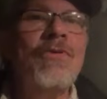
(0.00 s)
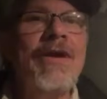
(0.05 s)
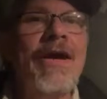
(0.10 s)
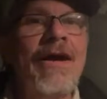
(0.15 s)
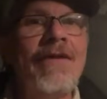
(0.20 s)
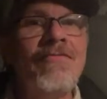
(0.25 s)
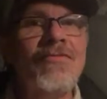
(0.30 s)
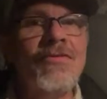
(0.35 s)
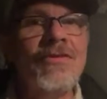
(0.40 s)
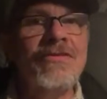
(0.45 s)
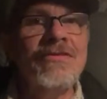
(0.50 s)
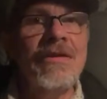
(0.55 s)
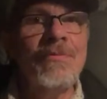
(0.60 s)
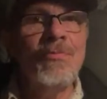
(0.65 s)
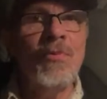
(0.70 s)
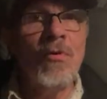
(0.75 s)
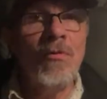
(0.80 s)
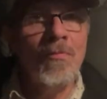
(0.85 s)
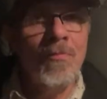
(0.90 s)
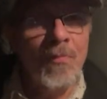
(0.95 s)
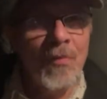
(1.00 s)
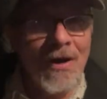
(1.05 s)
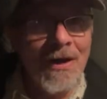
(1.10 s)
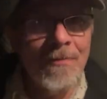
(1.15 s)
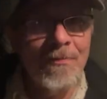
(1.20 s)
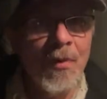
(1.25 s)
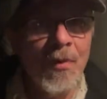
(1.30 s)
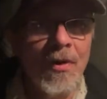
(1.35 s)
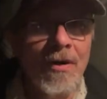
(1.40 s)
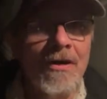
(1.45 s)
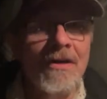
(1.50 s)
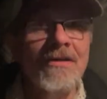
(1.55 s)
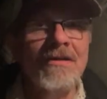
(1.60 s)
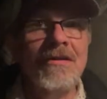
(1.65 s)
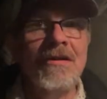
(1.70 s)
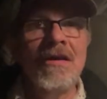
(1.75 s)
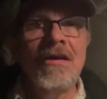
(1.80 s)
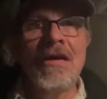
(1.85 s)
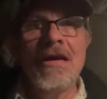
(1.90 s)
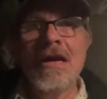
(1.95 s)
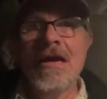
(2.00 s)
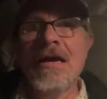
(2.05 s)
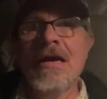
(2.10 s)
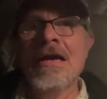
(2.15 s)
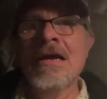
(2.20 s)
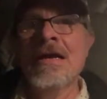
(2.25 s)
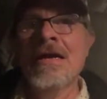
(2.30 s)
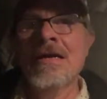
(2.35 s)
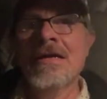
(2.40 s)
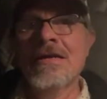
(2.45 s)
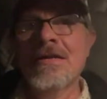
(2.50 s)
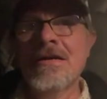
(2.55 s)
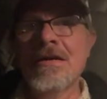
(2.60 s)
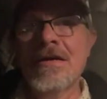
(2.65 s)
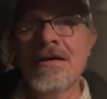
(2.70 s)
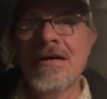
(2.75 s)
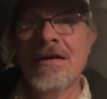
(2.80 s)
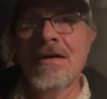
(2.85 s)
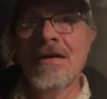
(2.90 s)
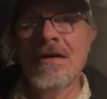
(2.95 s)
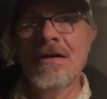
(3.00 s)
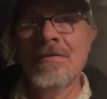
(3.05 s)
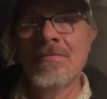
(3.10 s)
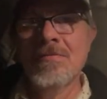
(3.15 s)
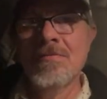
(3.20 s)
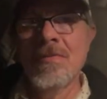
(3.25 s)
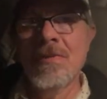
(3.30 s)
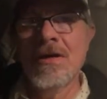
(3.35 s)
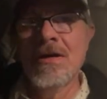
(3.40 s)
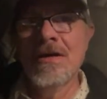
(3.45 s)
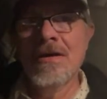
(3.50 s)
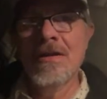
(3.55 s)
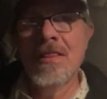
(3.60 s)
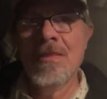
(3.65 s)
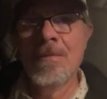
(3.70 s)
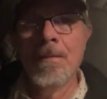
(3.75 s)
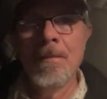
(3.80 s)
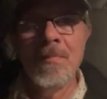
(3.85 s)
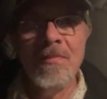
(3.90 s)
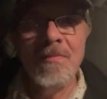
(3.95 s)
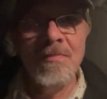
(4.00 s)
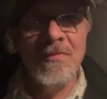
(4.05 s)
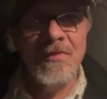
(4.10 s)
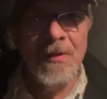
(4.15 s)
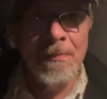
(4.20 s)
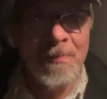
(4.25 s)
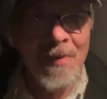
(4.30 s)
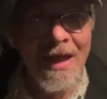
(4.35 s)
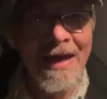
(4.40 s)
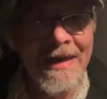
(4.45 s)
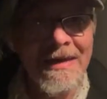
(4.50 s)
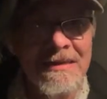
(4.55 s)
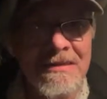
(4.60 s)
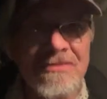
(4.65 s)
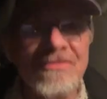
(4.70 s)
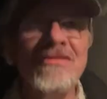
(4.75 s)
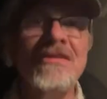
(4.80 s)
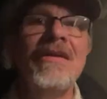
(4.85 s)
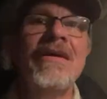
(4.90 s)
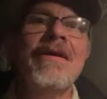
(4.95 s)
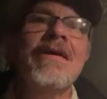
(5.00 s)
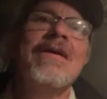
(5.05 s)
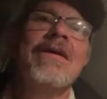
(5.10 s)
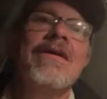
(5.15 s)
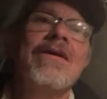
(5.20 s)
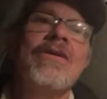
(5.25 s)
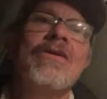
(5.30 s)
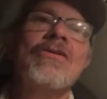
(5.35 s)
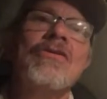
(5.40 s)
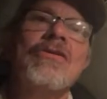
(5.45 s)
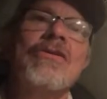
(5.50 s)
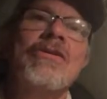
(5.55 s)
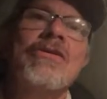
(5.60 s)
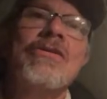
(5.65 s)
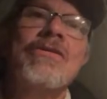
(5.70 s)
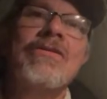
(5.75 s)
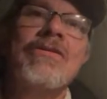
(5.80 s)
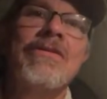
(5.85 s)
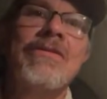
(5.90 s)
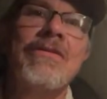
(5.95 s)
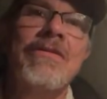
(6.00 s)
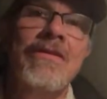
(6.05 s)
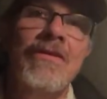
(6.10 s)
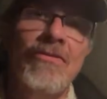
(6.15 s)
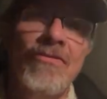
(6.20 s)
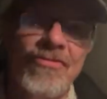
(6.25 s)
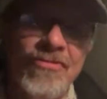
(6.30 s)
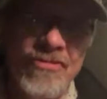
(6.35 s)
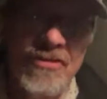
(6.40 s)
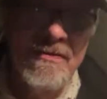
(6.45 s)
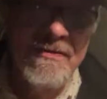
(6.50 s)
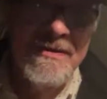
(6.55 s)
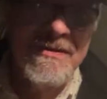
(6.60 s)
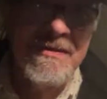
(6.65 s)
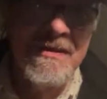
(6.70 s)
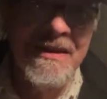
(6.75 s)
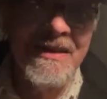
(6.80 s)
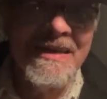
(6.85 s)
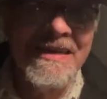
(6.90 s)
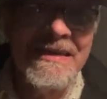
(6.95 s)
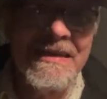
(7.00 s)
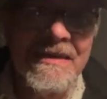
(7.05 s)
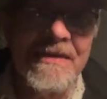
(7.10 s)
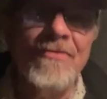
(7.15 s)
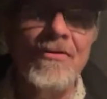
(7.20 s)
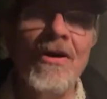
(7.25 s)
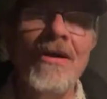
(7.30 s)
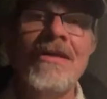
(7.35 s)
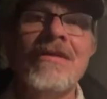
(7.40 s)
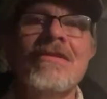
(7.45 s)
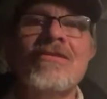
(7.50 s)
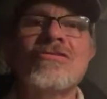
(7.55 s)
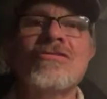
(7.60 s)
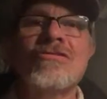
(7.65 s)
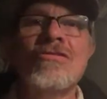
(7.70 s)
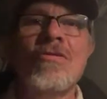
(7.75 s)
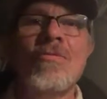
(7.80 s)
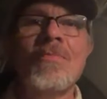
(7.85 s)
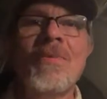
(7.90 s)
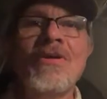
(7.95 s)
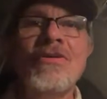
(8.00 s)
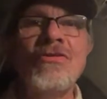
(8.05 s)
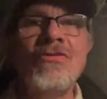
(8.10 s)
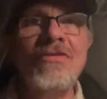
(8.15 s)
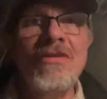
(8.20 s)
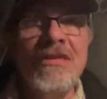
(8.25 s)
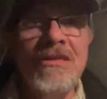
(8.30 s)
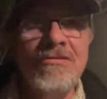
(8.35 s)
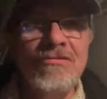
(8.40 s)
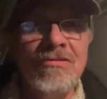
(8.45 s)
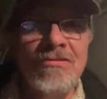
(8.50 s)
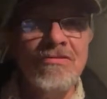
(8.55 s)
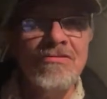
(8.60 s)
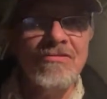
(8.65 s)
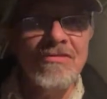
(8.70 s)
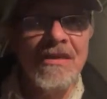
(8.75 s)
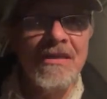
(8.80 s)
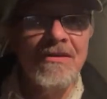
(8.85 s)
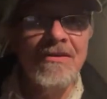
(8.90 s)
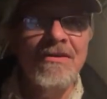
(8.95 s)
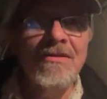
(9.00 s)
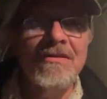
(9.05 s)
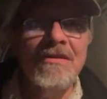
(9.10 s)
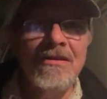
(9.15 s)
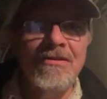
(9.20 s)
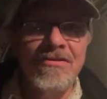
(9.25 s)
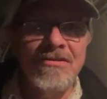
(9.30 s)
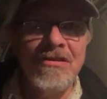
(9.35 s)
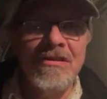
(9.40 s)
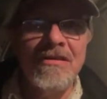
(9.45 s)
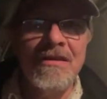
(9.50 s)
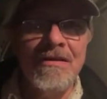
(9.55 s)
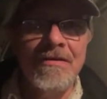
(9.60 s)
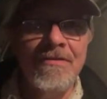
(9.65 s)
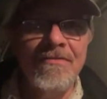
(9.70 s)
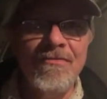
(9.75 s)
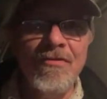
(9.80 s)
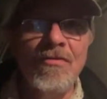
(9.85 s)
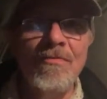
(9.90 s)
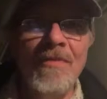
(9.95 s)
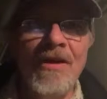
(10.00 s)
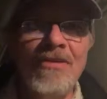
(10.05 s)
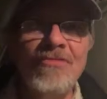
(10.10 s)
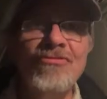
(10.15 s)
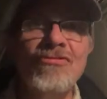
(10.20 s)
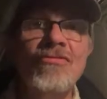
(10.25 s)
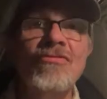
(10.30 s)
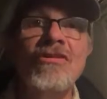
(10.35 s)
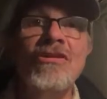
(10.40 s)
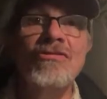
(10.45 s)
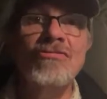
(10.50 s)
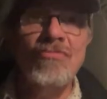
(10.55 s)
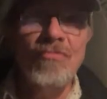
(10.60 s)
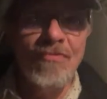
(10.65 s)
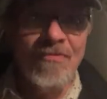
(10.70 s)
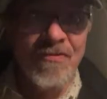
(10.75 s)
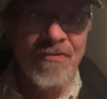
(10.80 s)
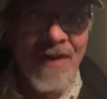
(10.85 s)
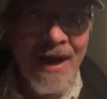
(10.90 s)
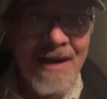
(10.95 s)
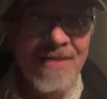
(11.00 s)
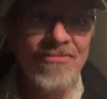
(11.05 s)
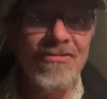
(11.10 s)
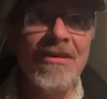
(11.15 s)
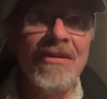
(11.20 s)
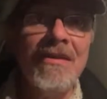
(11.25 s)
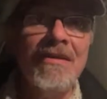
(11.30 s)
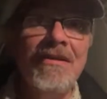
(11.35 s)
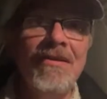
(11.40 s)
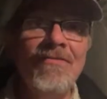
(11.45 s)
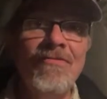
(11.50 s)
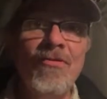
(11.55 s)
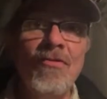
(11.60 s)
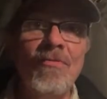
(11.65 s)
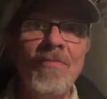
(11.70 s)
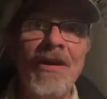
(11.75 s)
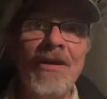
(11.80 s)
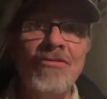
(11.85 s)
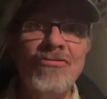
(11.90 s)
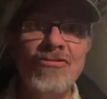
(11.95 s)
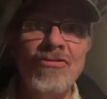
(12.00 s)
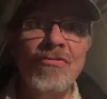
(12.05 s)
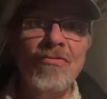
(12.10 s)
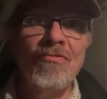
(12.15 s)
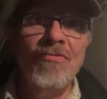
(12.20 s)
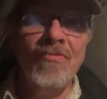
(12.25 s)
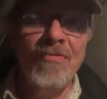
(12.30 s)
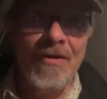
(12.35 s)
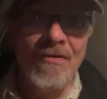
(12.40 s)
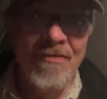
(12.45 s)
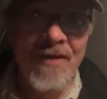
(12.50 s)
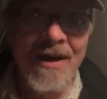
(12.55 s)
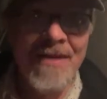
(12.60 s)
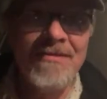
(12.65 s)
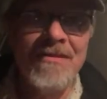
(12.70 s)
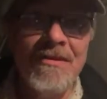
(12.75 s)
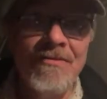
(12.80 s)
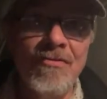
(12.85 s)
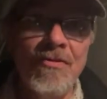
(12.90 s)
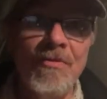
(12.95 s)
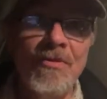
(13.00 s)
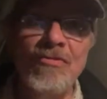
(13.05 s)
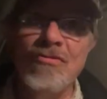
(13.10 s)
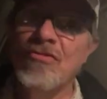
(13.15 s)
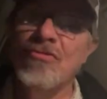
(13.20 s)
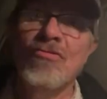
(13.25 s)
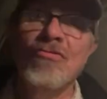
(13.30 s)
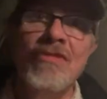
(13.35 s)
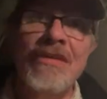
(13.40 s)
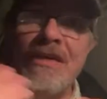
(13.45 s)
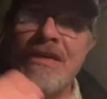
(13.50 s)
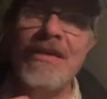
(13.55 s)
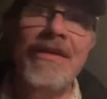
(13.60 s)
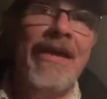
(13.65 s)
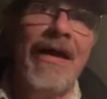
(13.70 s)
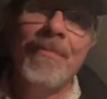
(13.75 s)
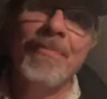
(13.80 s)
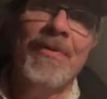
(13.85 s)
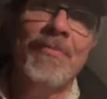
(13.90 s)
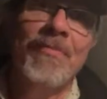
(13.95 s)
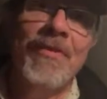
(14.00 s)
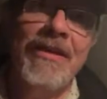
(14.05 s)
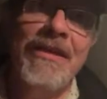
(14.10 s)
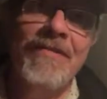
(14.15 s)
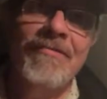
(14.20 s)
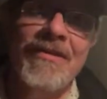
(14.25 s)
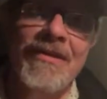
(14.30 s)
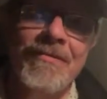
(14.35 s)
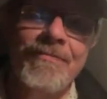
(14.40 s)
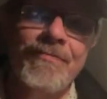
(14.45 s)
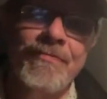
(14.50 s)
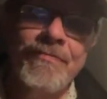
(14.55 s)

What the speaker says: have, for example, Breitbart and The Blaze, conservative leaning, right? So, but you need to consider their information, you need to fact check their information, revise their information. You don't eat it up and believe it,